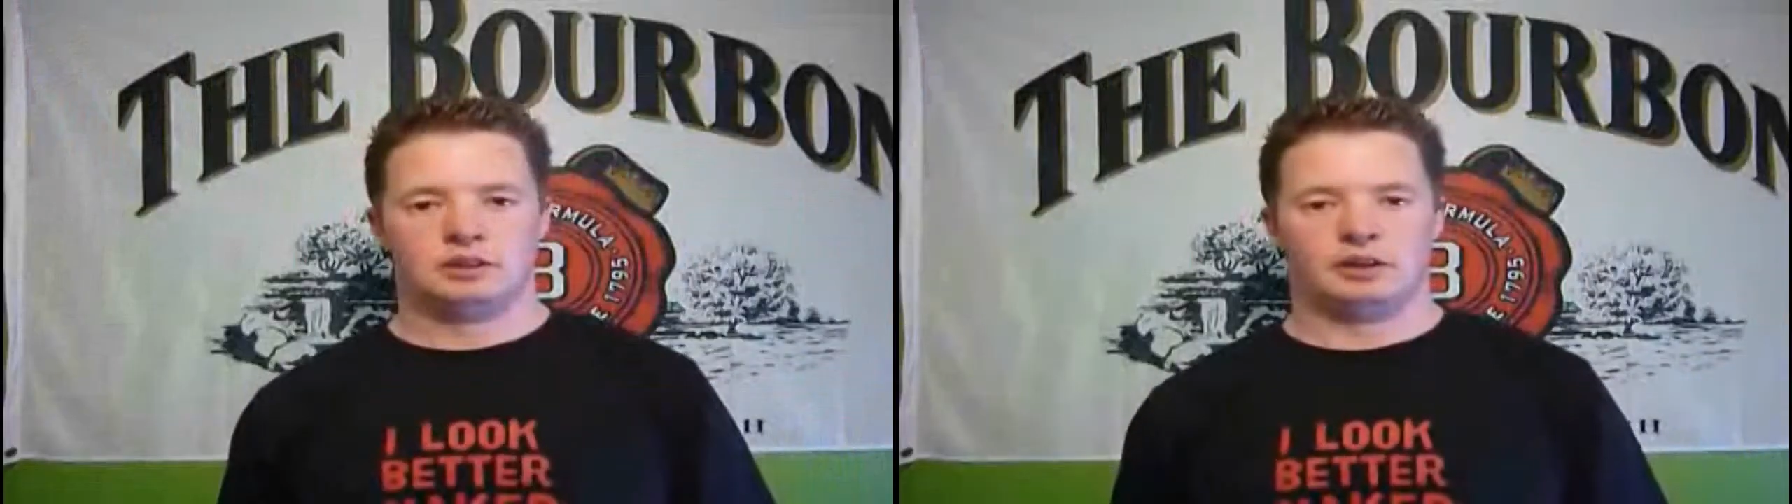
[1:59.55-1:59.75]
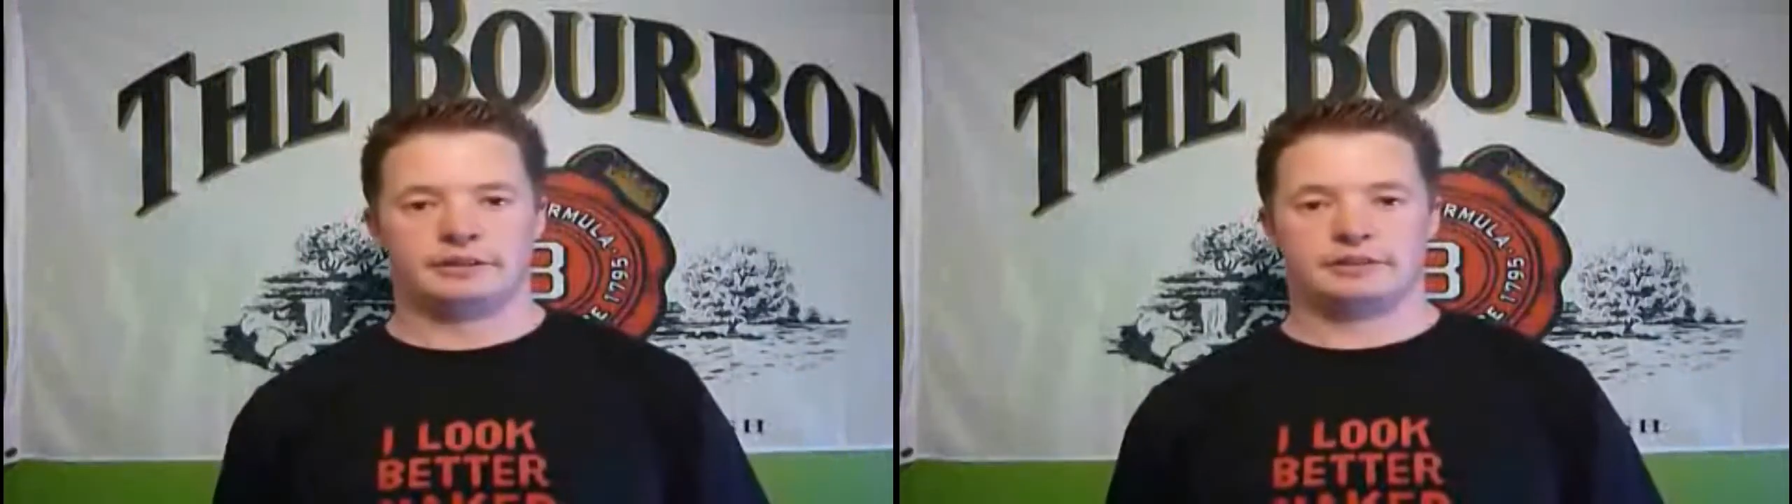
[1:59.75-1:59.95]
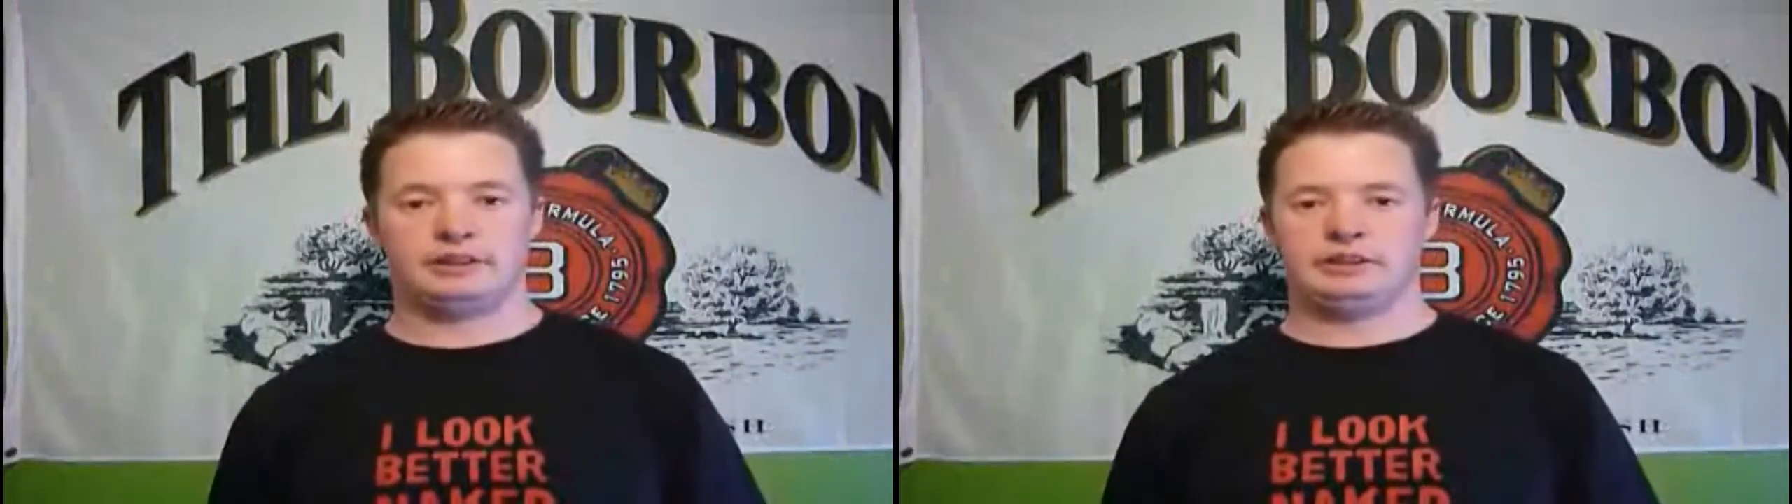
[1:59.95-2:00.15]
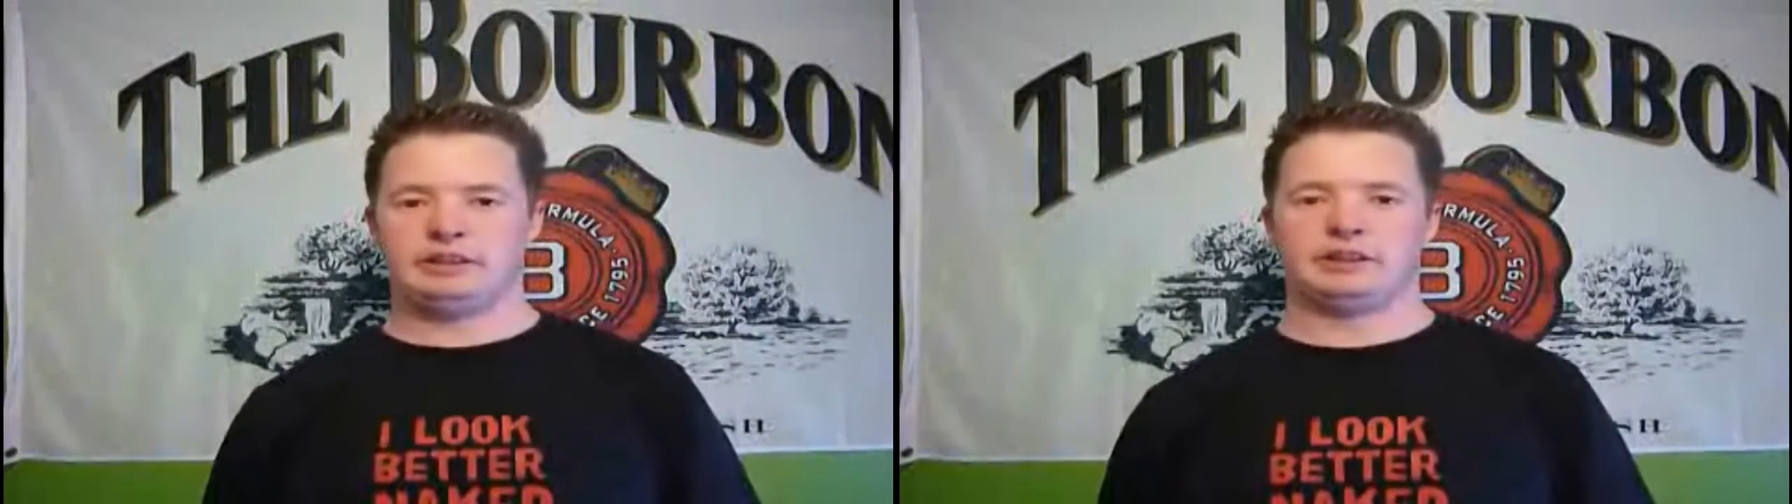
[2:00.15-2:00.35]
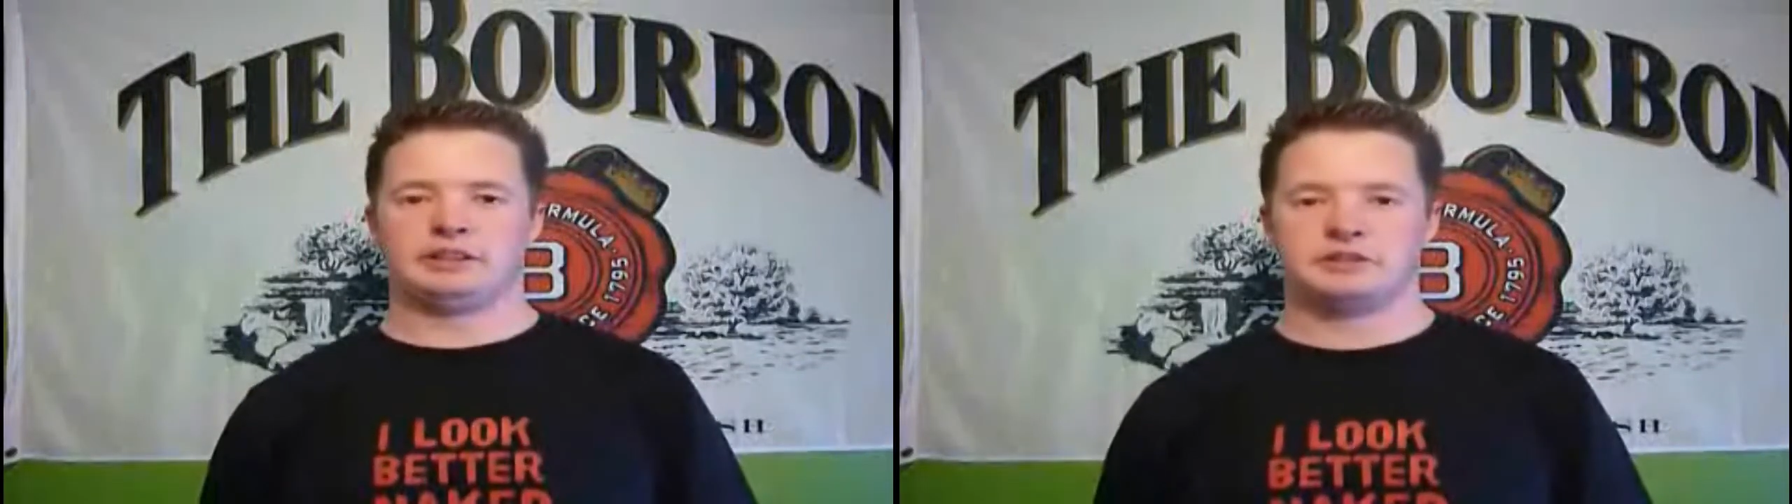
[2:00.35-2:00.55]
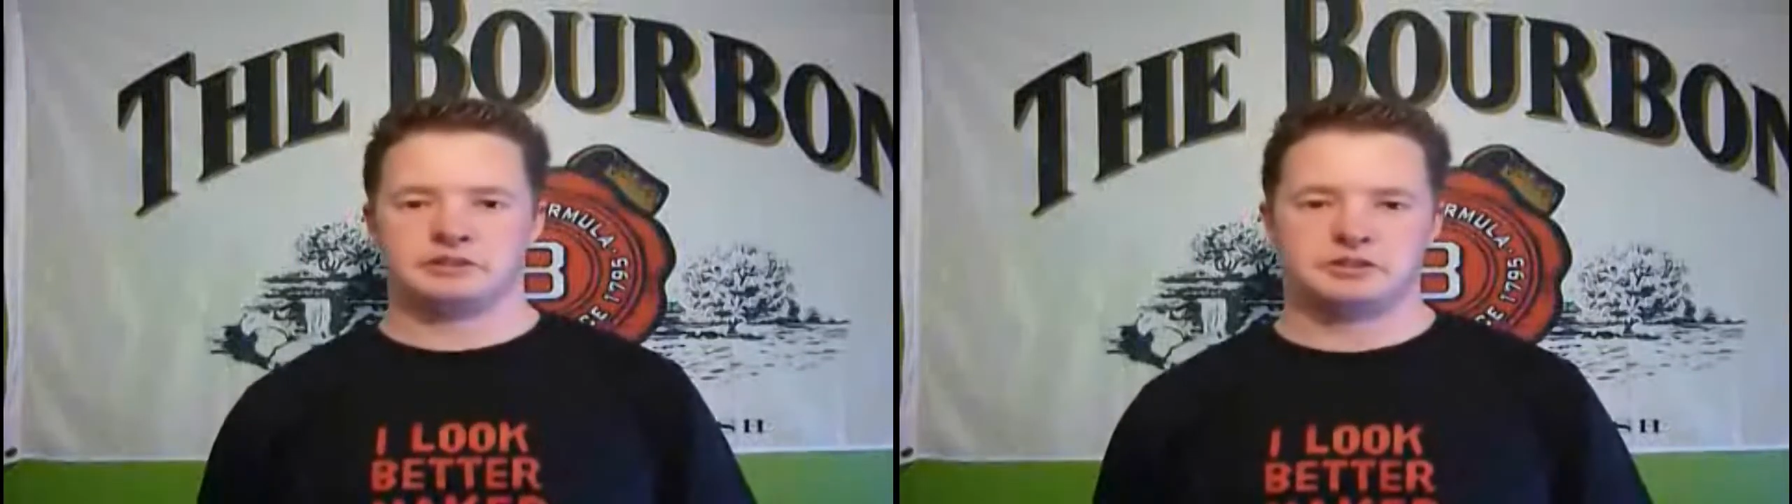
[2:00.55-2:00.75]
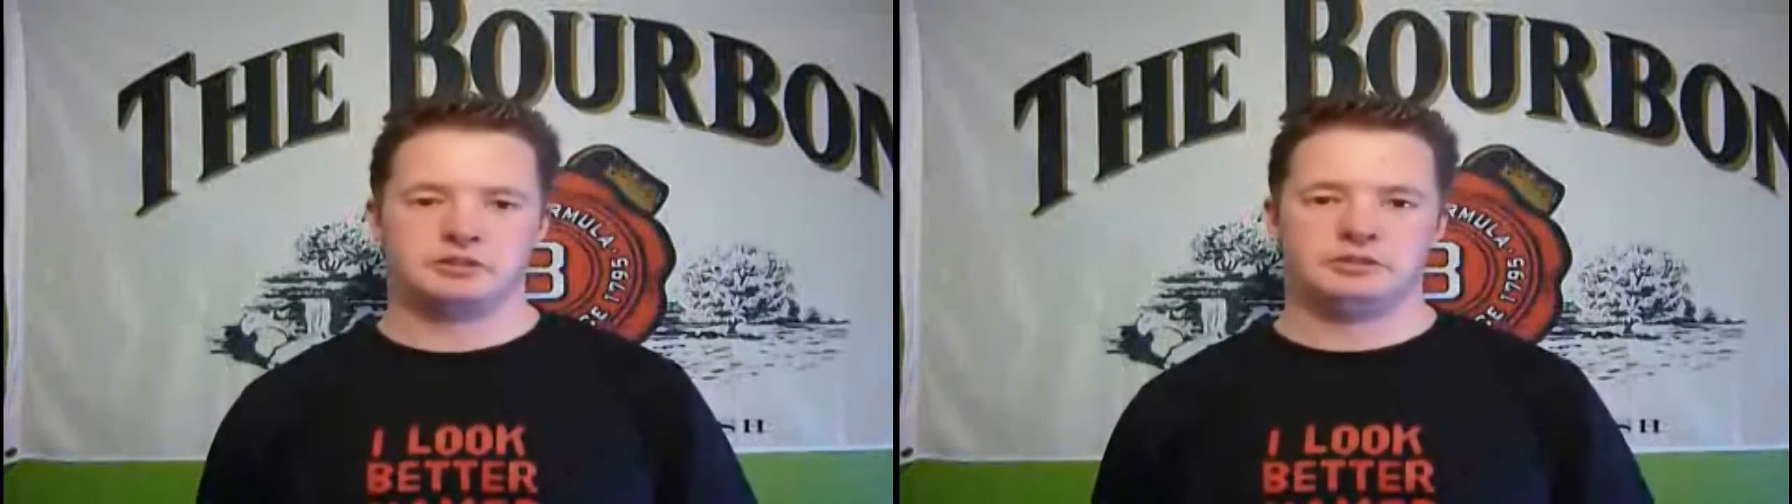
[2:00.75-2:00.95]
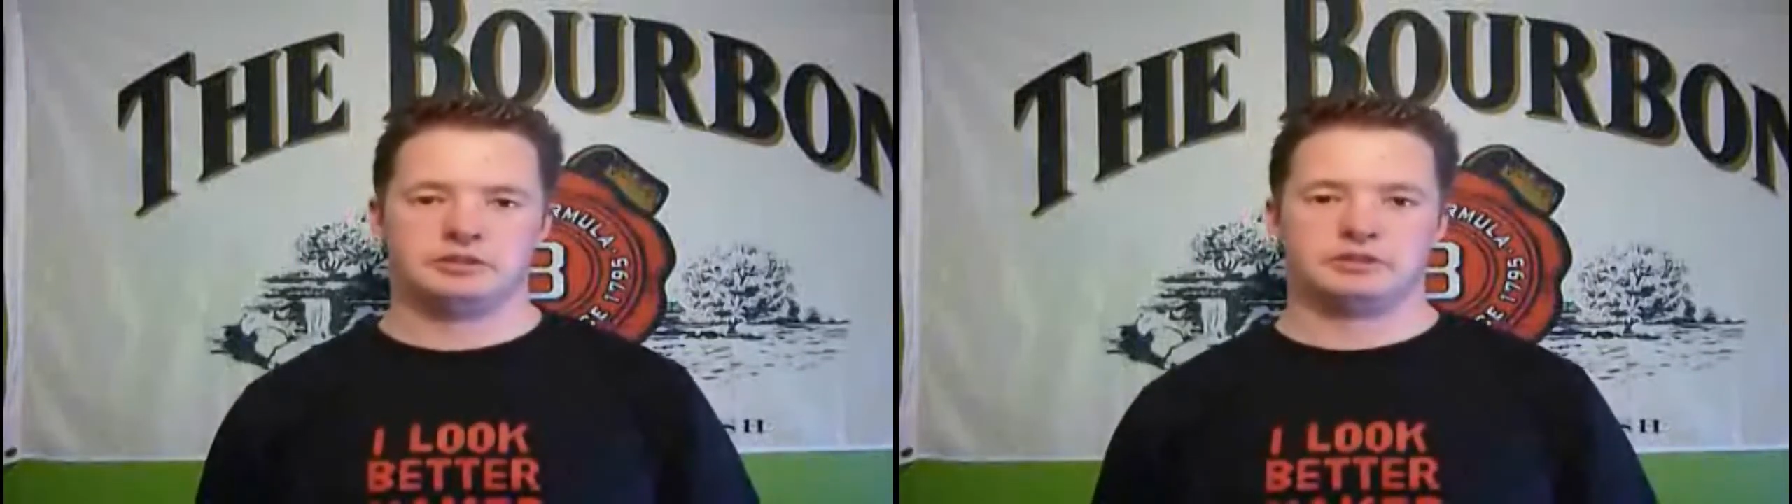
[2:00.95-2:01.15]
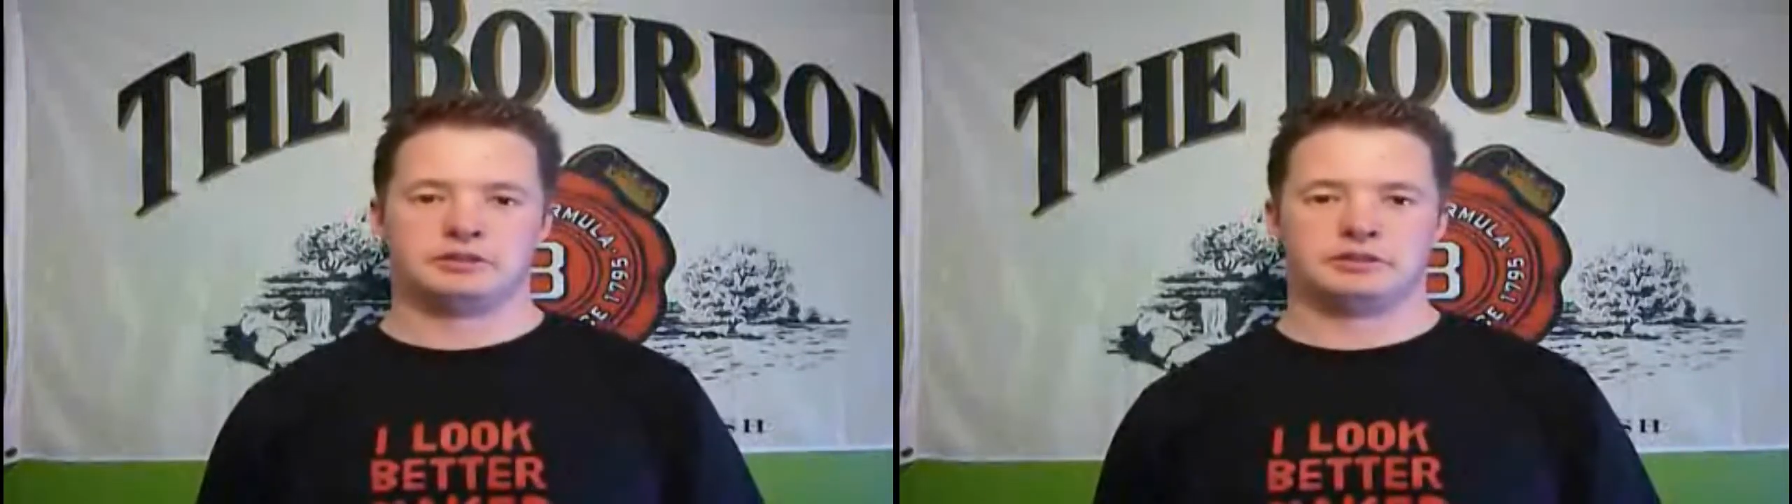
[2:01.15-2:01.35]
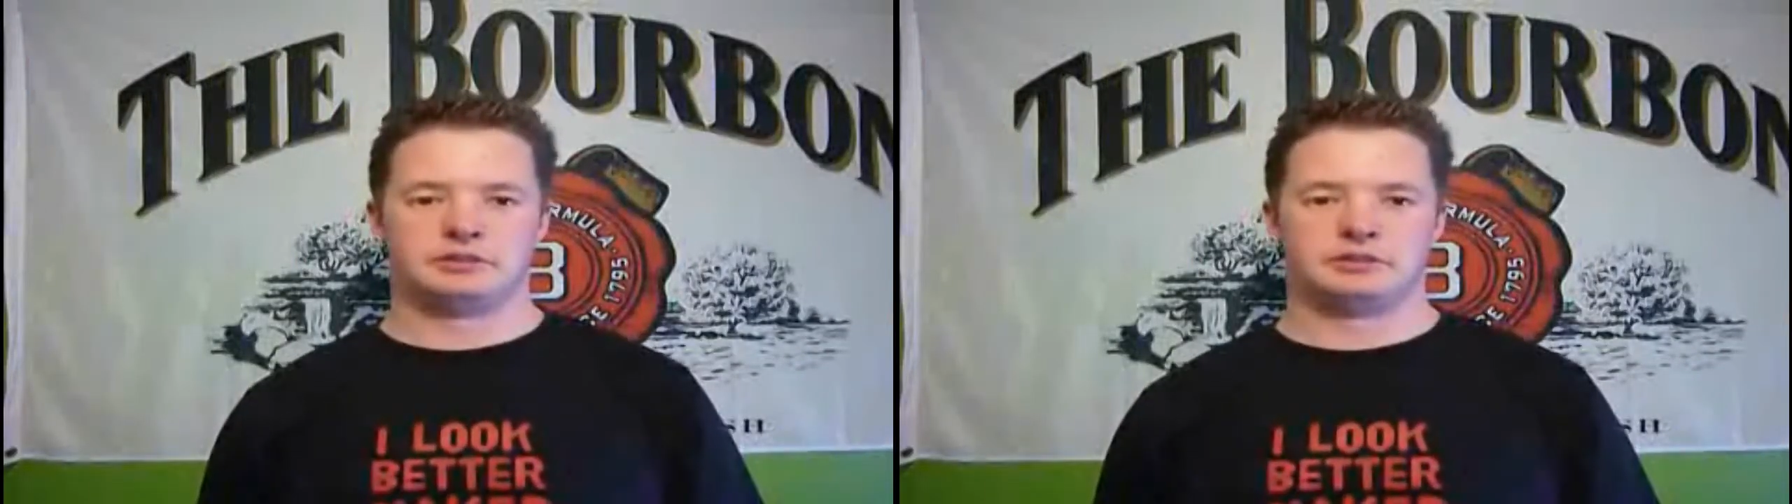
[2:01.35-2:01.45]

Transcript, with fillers: I think he needs a soothers.